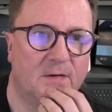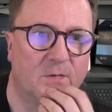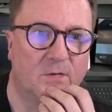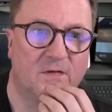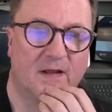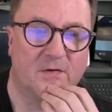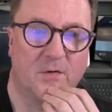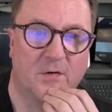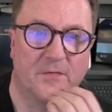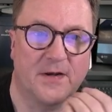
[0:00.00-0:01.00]
Looks like you're
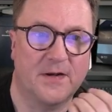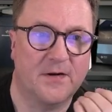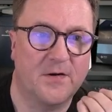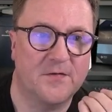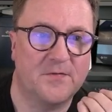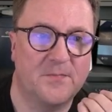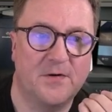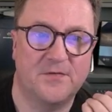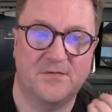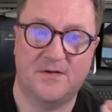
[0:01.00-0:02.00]
already a
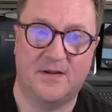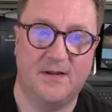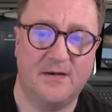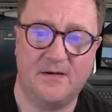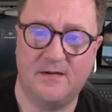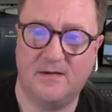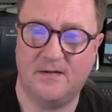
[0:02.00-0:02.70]
customer. Sign in.